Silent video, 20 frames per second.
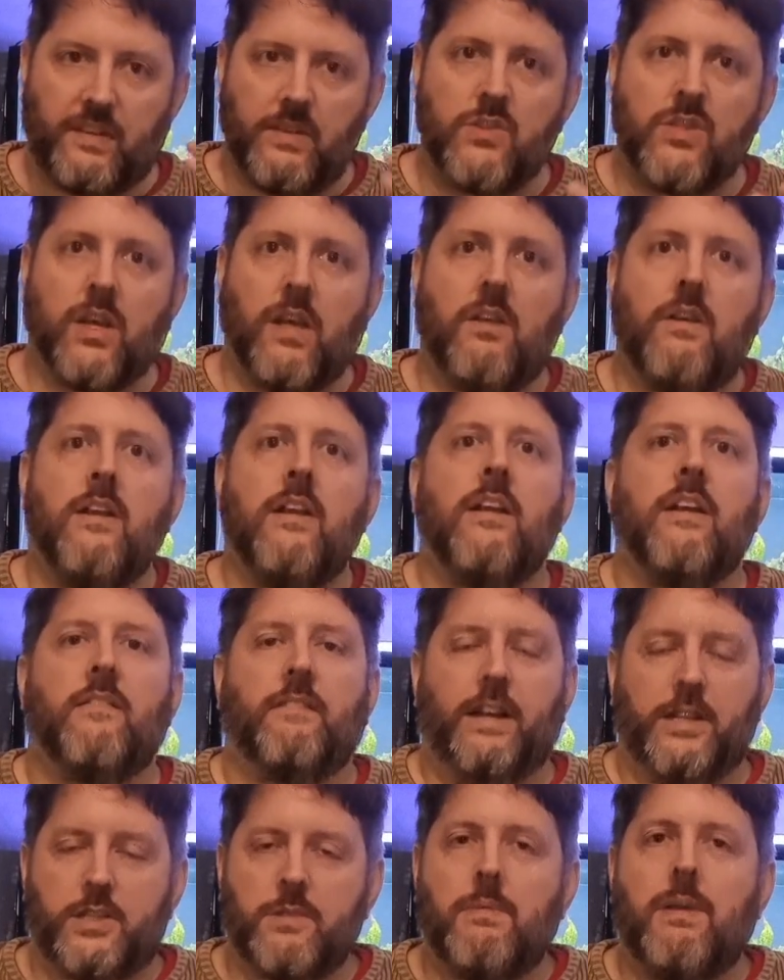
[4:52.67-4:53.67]
So
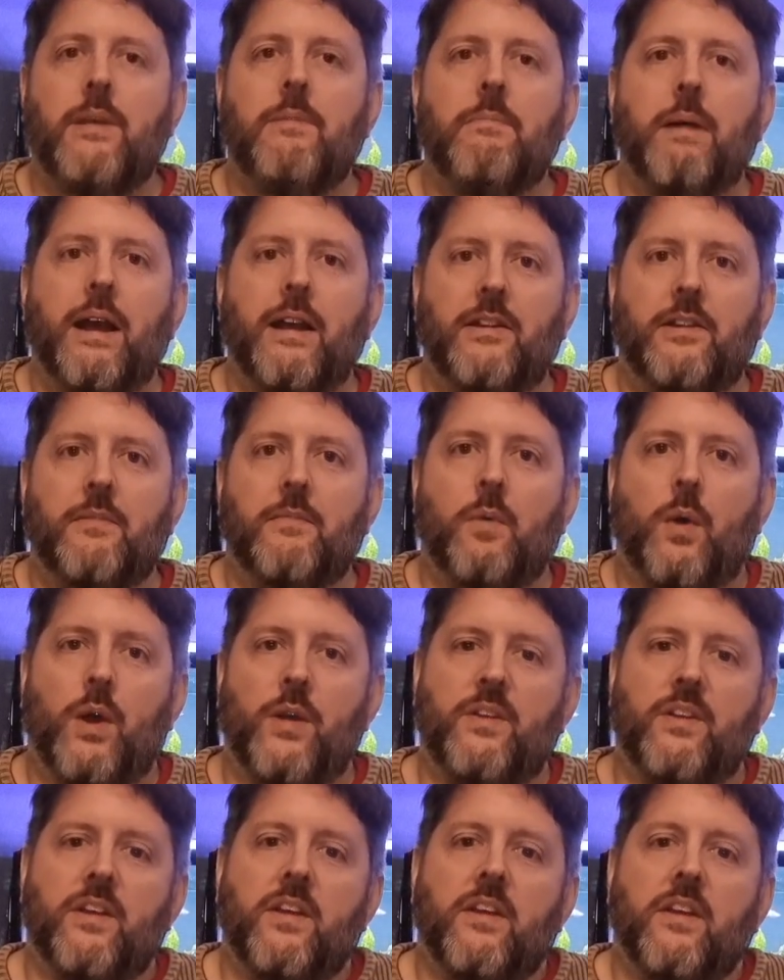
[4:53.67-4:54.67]
that's a big
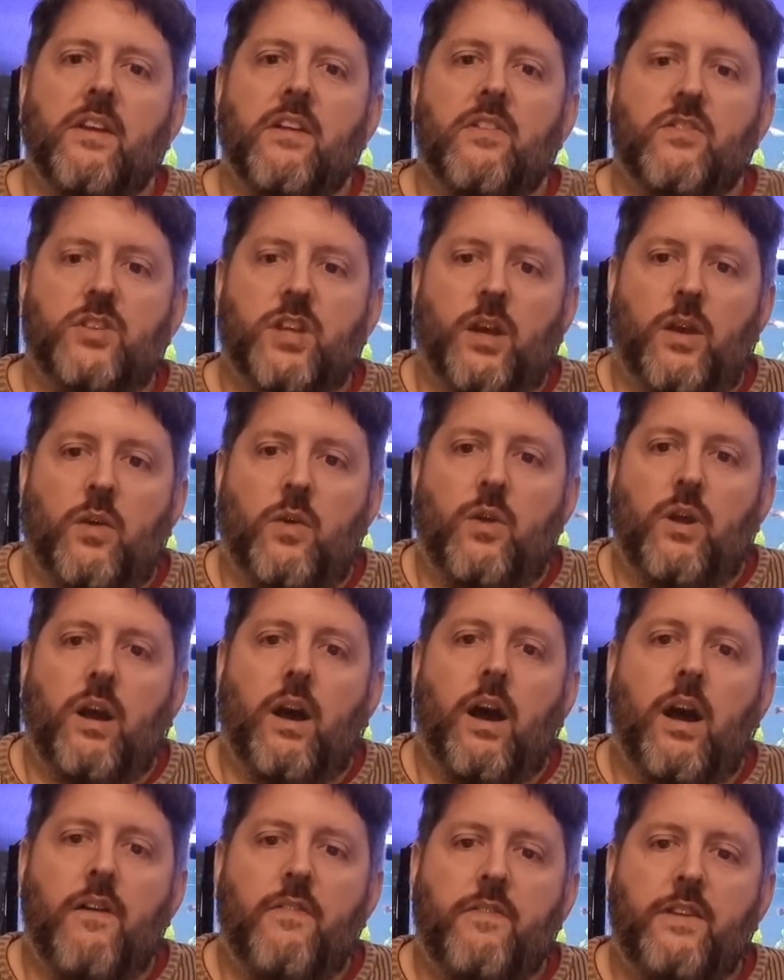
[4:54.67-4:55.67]
bantamweight. So
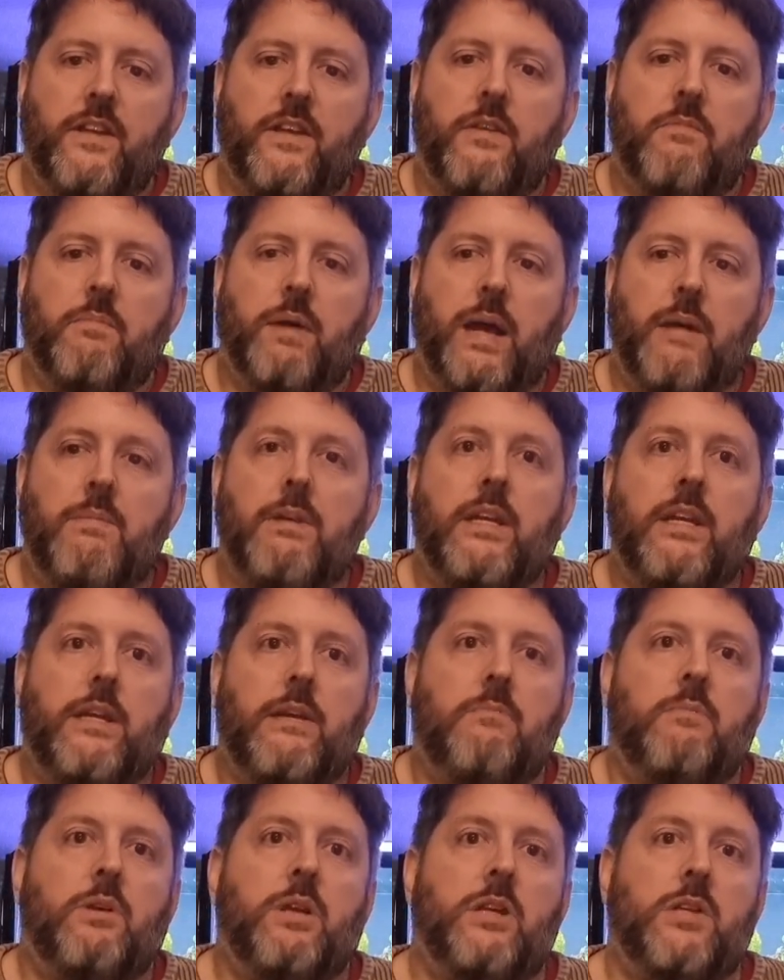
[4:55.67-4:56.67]
I think
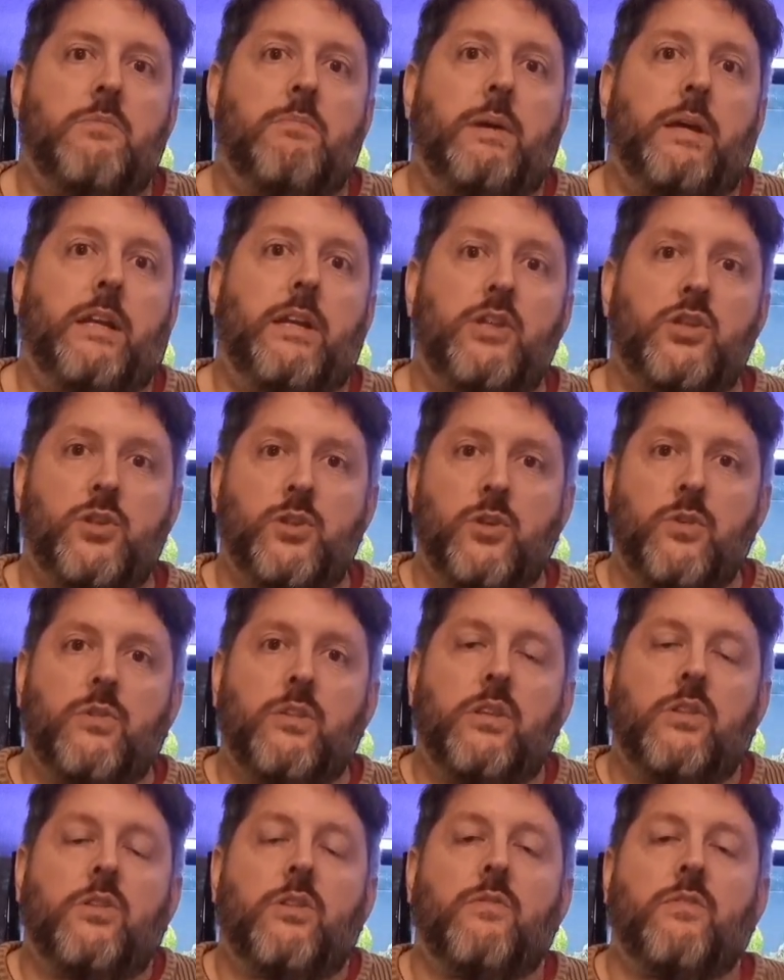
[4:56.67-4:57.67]
maybe he's better
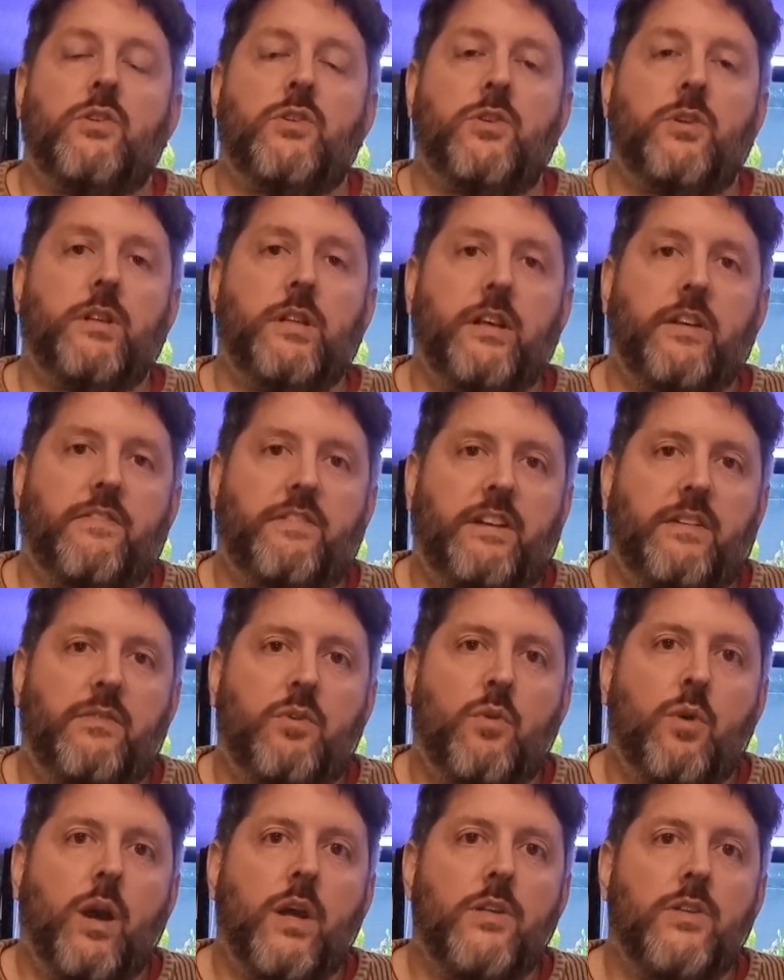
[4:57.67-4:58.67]
suited to the junior
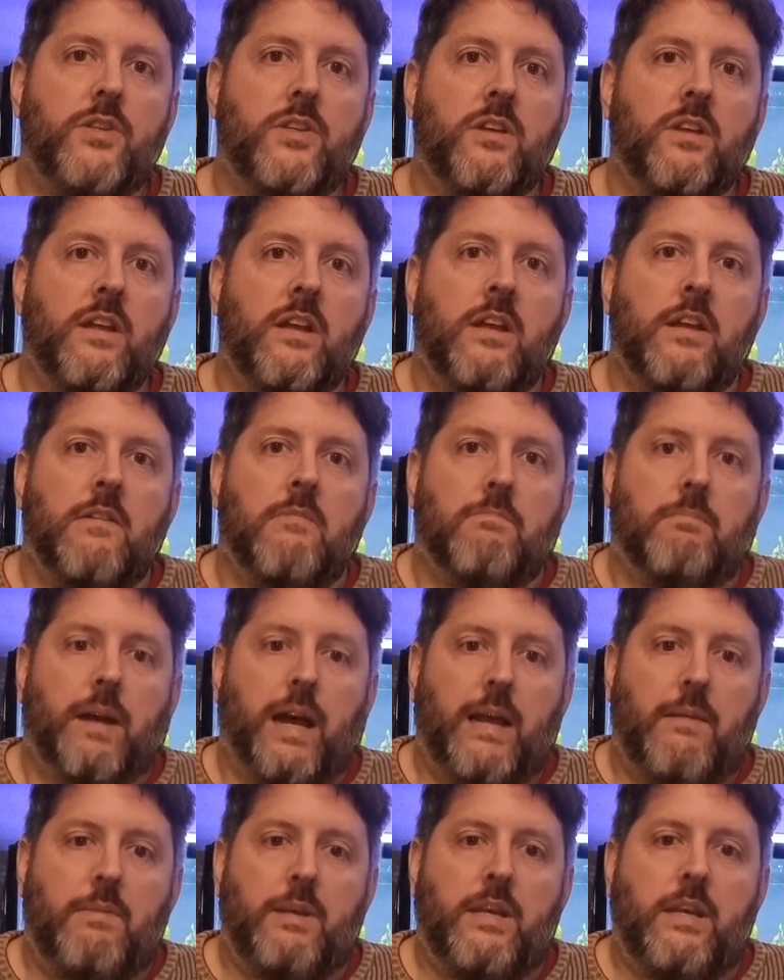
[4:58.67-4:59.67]
featherweights.
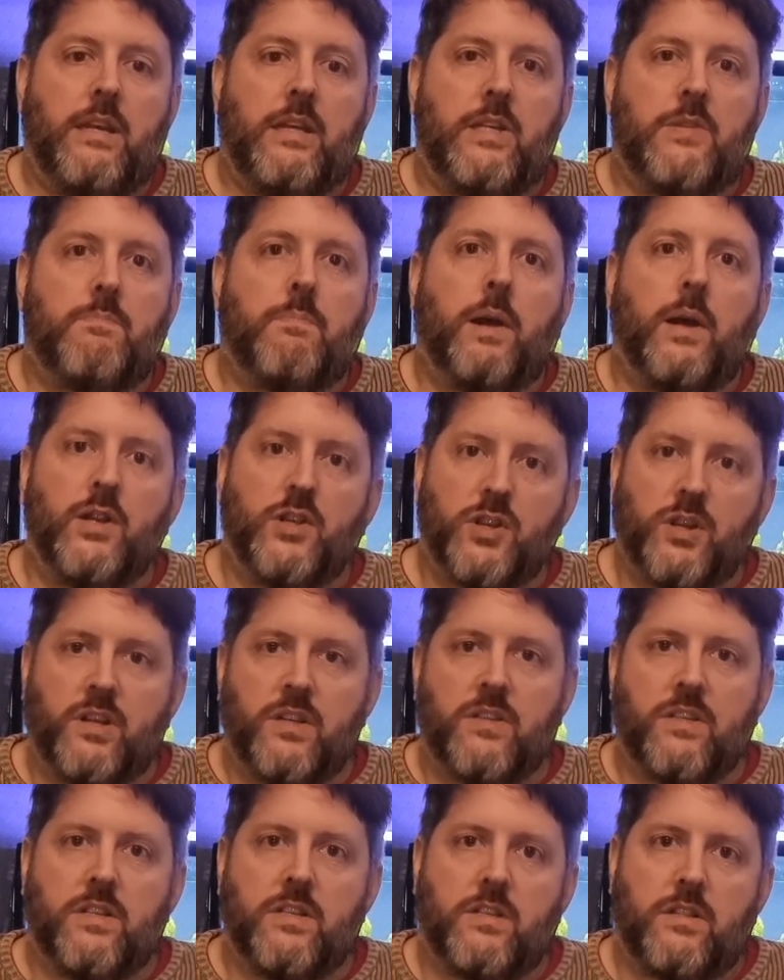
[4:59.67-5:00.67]
Maybe his punch
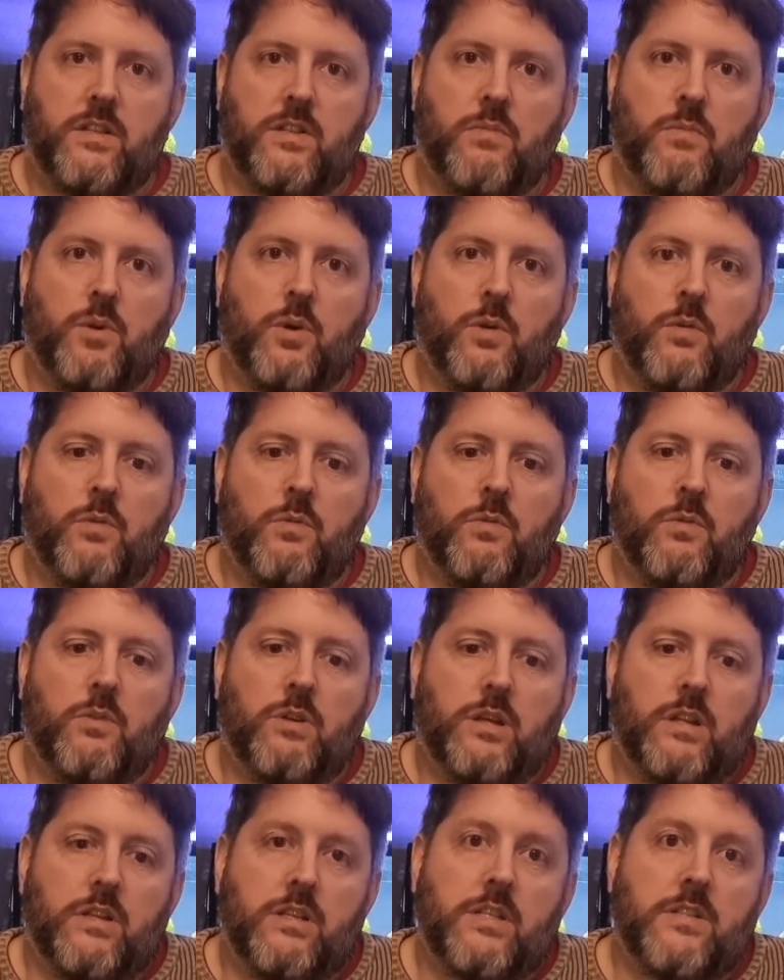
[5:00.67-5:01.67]

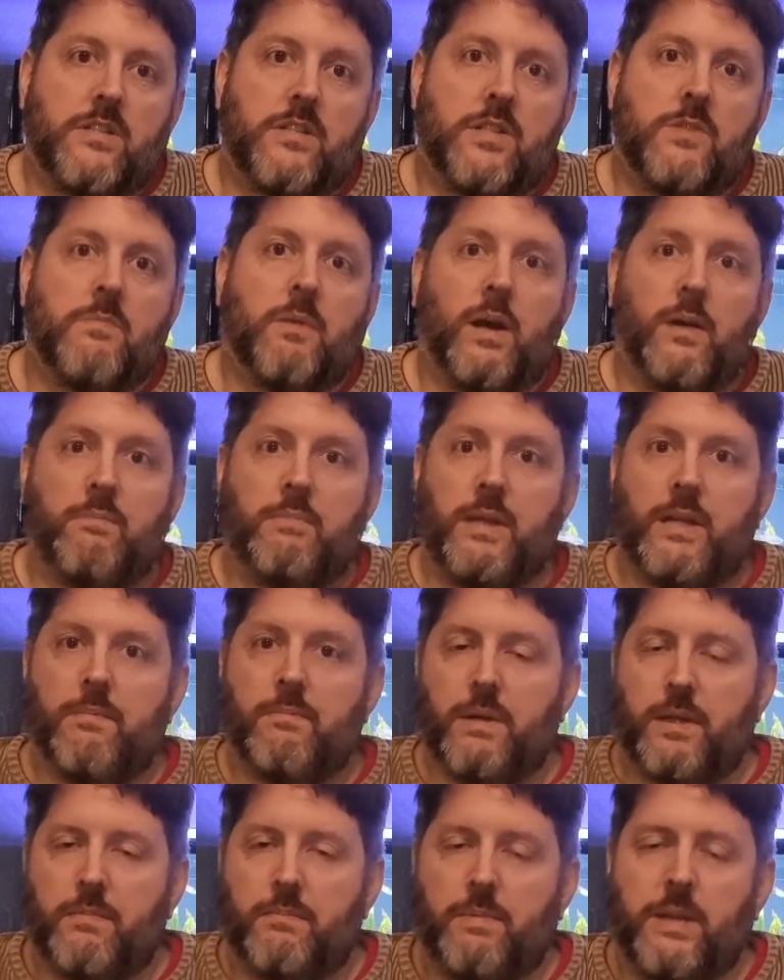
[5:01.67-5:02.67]
resistance might be a
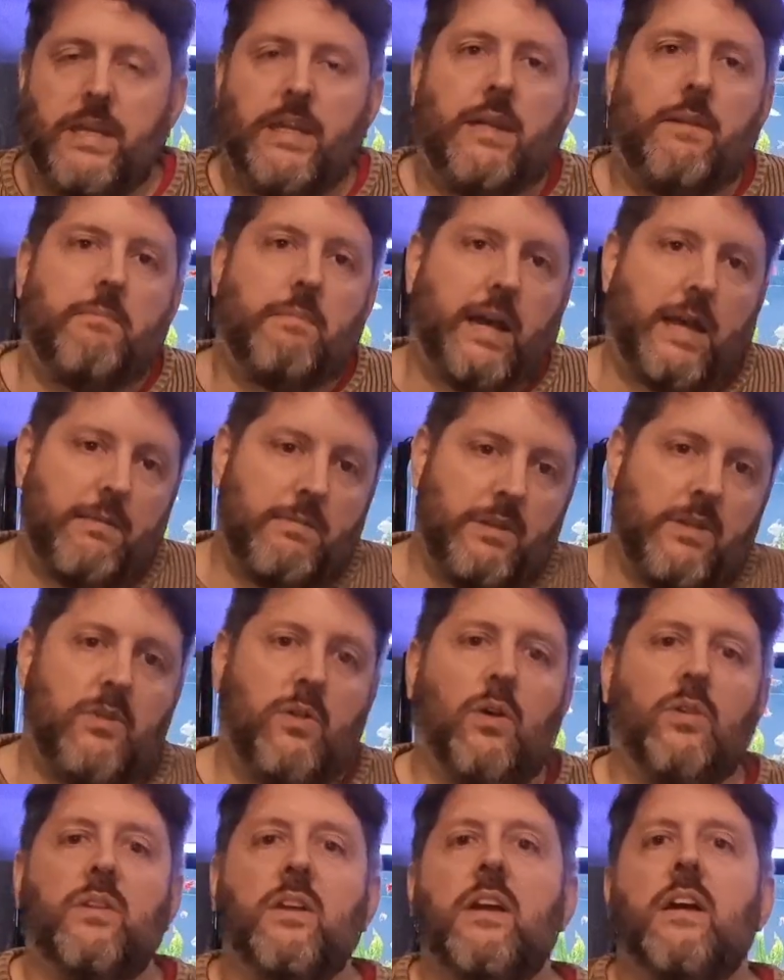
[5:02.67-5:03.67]
bit better, maybe
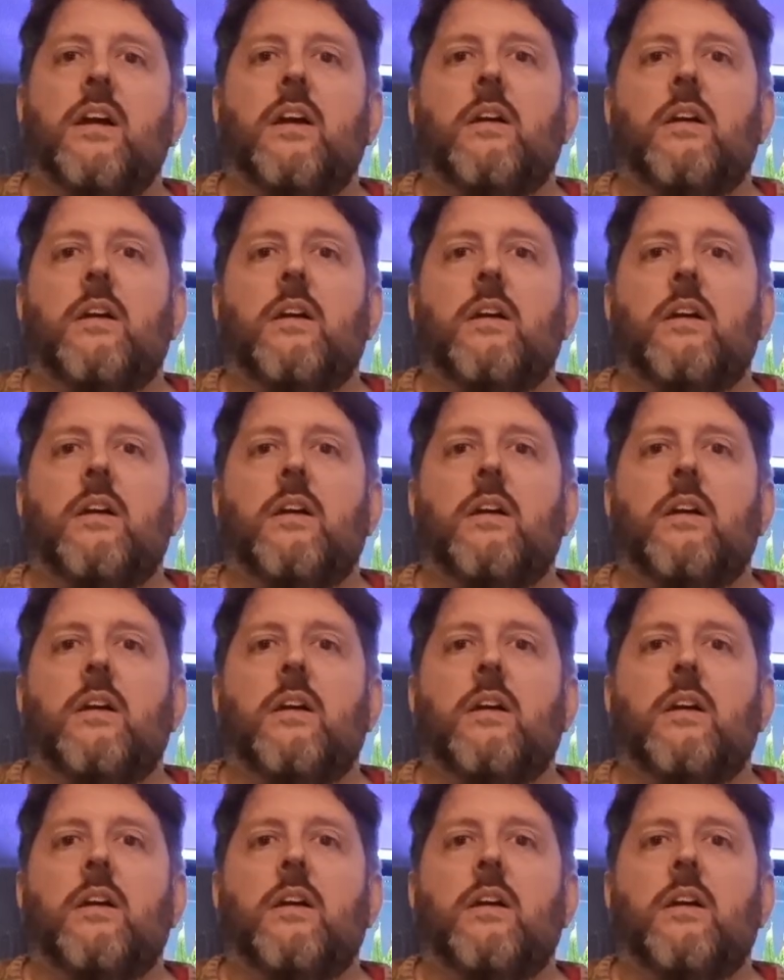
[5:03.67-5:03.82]
not.